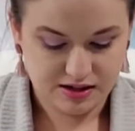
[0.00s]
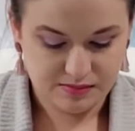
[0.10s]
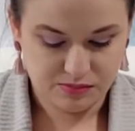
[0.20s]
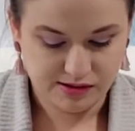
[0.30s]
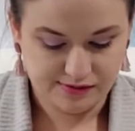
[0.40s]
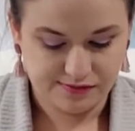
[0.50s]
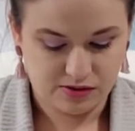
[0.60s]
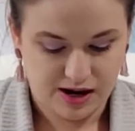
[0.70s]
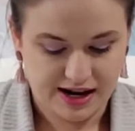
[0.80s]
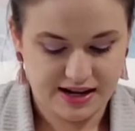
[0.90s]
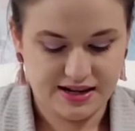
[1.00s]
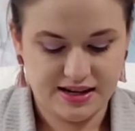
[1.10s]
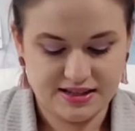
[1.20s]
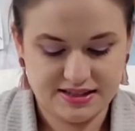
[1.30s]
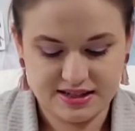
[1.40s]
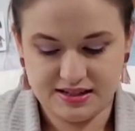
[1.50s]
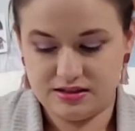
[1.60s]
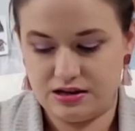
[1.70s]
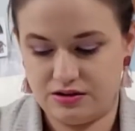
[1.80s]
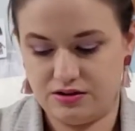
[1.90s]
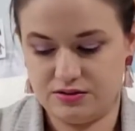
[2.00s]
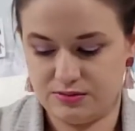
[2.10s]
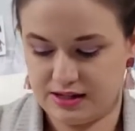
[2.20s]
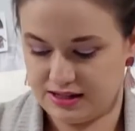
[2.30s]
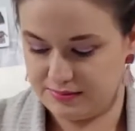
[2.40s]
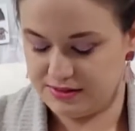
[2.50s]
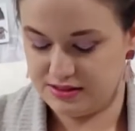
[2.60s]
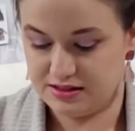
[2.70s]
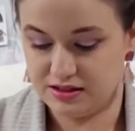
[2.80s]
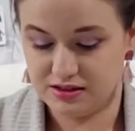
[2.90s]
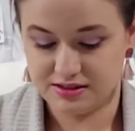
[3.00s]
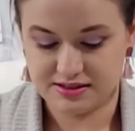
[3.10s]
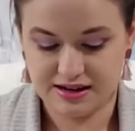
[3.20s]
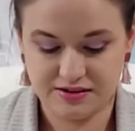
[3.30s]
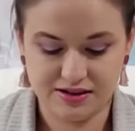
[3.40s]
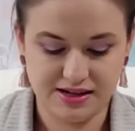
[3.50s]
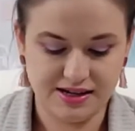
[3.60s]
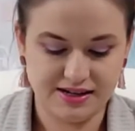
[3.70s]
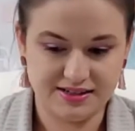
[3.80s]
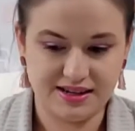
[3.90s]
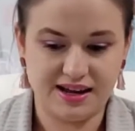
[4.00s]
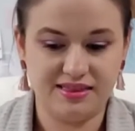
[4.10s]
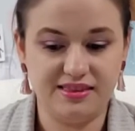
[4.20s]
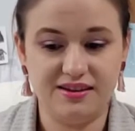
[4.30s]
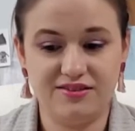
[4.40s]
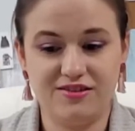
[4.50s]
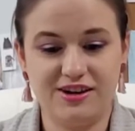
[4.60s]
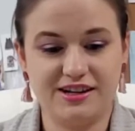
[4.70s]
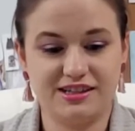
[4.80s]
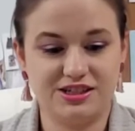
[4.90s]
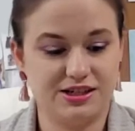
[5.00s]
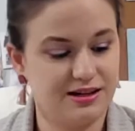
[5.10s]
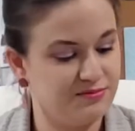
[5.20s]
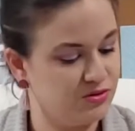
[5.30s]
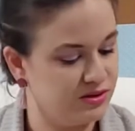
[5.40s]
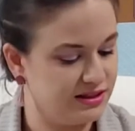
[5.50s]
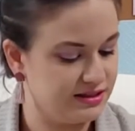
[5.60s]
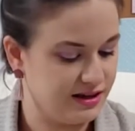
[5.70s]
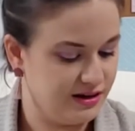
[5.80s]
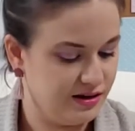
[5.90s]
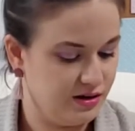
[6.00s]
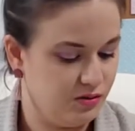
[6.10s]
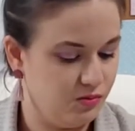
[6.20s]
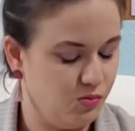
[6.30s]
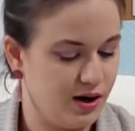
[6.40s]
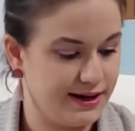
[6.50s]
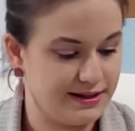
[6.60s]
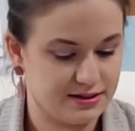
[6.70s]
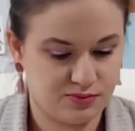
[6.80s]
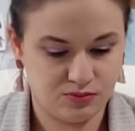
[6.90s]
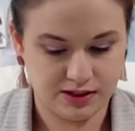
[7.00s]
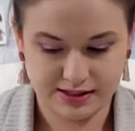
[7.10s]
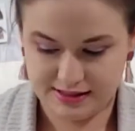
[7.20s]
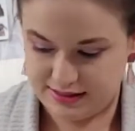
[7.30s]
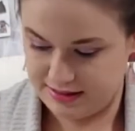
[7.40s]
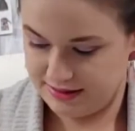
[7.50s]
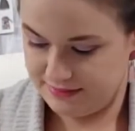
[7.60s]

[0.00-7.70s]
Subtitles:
more variety in skin tones when it comes to dolls nowadays. I love the fact that she comes with this white one.